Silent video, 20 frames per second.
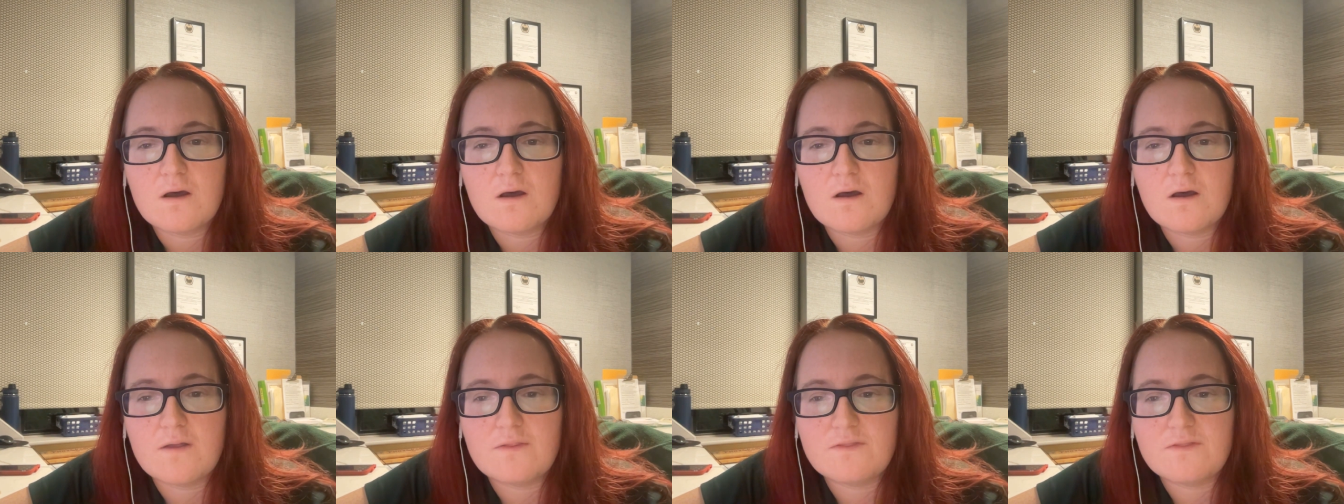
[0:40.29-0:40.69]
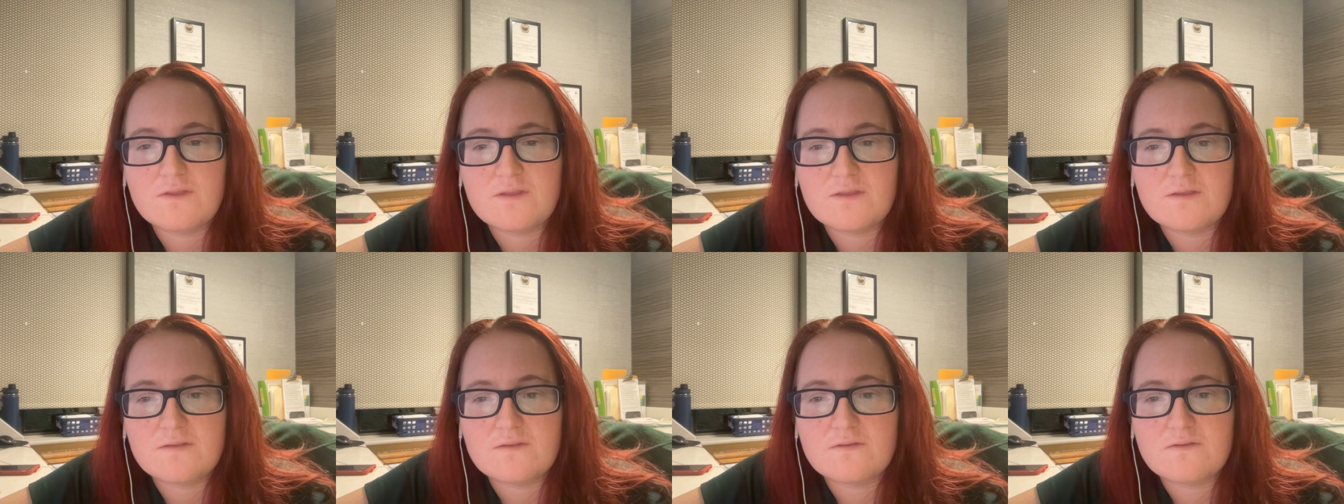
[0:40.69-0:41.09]
on
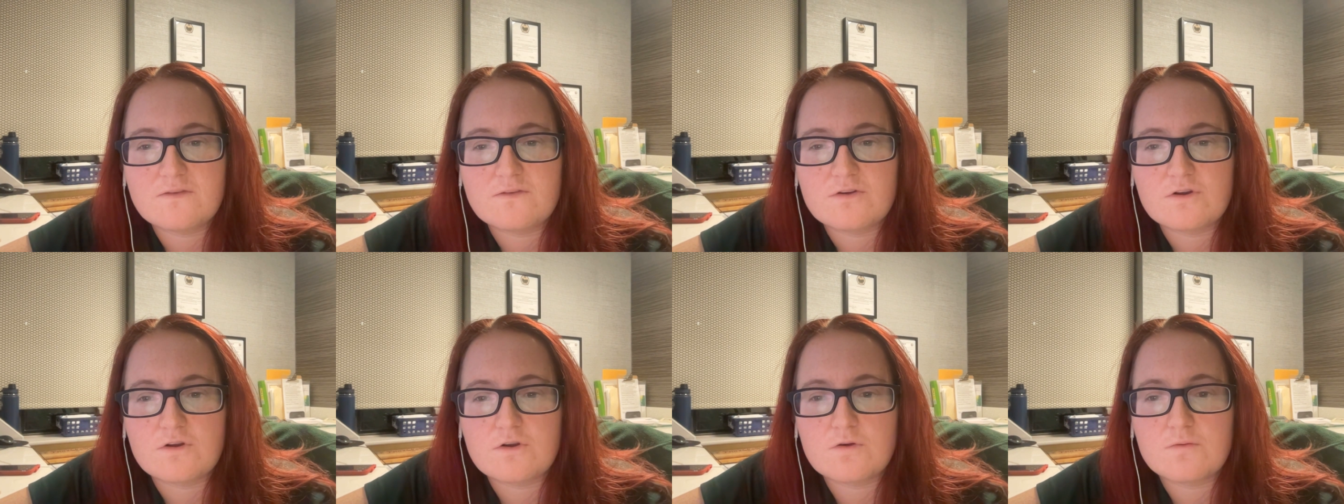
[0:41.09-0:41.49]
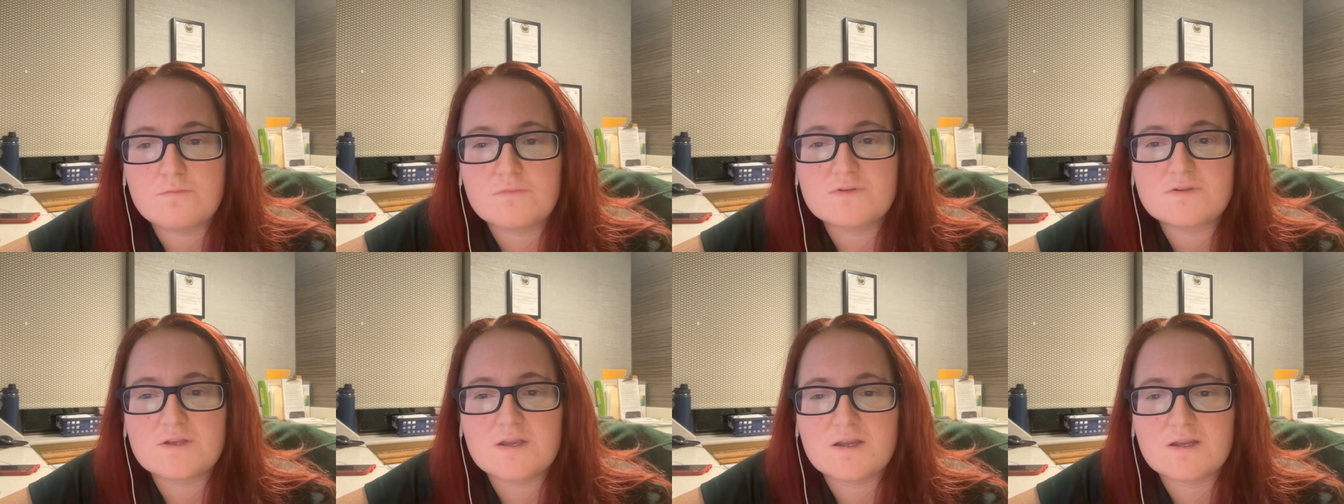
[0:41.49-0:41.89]
these
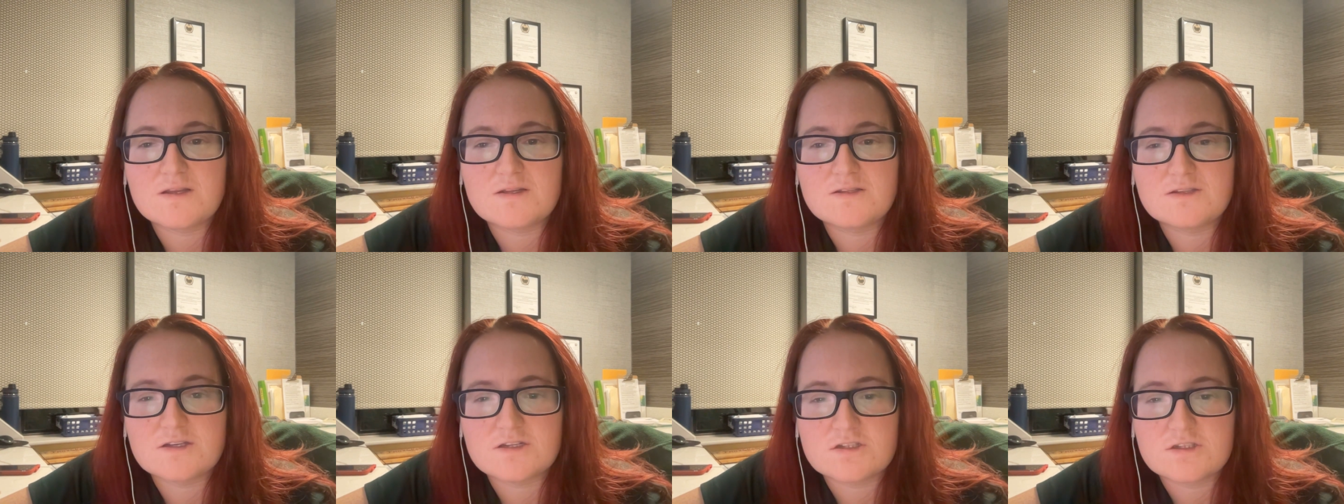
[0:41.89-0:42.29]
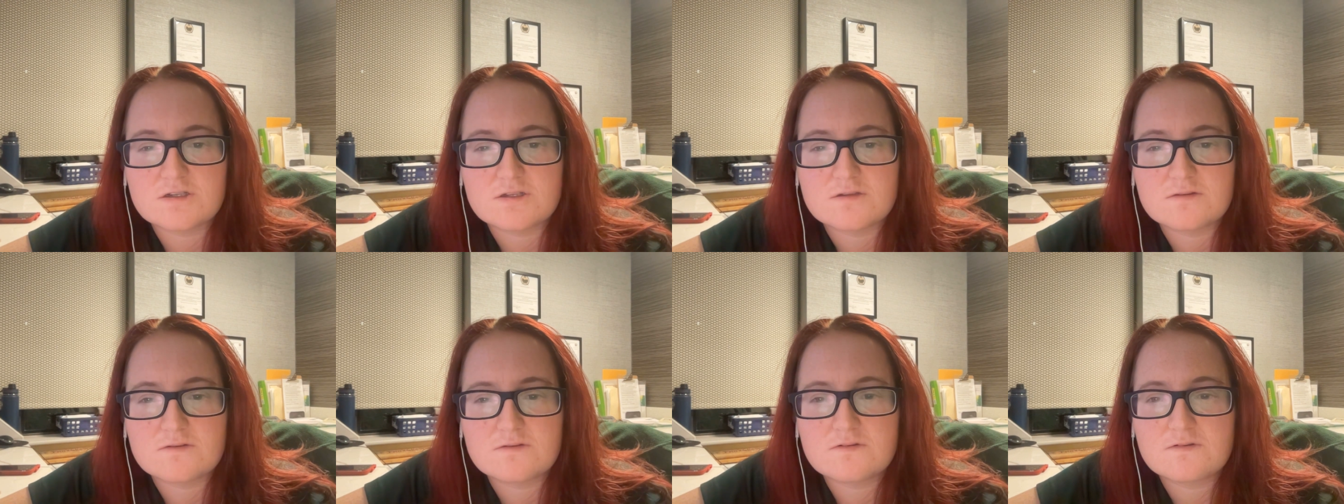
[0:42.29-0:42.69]
terms and
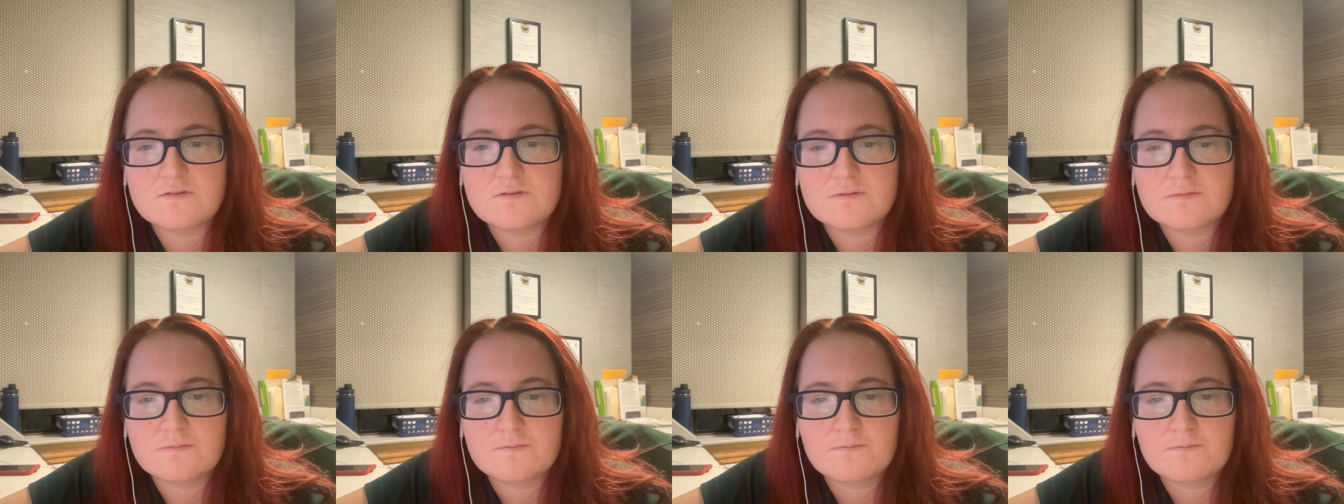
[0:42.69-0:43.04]
conditions.